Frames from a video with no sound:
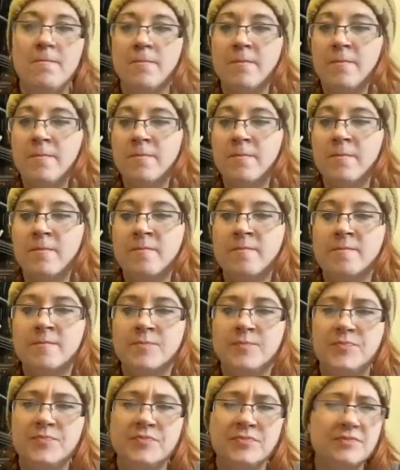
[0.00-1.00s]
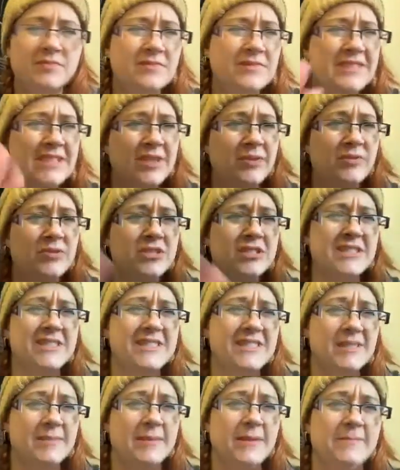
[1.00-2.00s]
I'm just going to
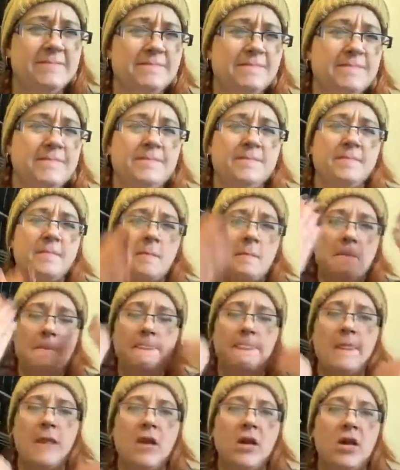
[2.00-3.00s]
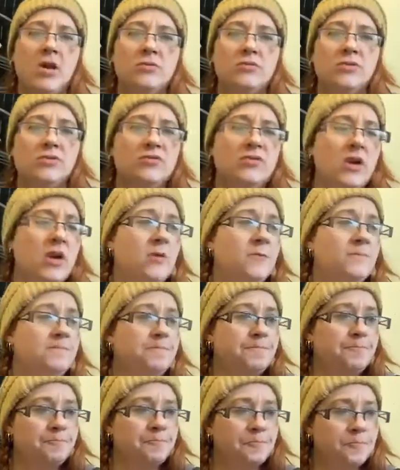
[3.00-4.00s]
sip it. Coat the throat.
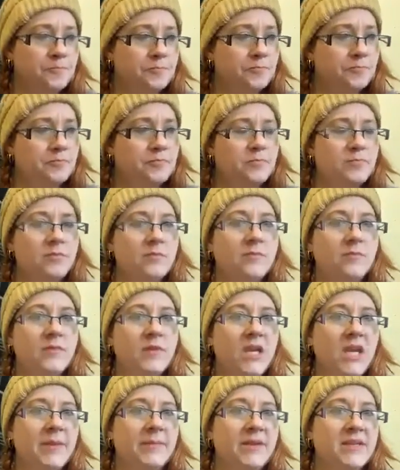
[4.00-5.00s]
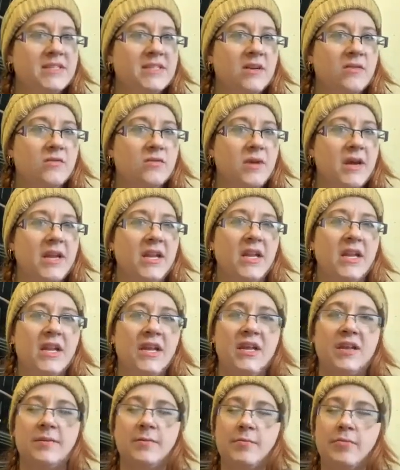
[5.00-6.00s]
Get myself ready
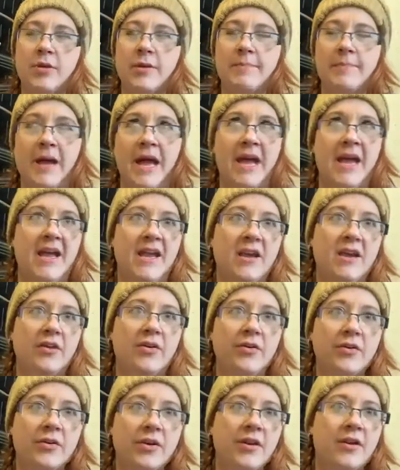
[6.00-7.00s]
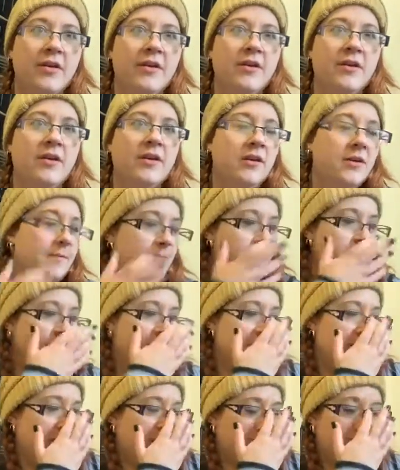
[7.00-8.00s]
and prepared.
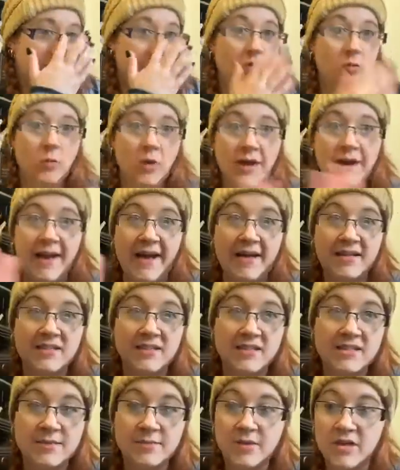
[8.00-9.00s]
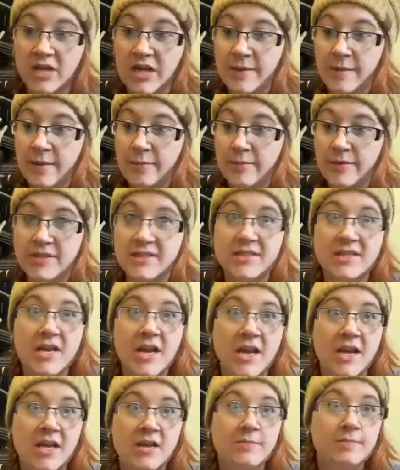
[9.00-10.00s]
I don't know what accents I'm going to come up with
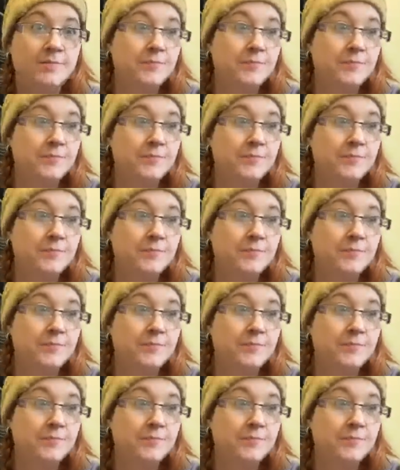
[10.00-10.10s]
tonight.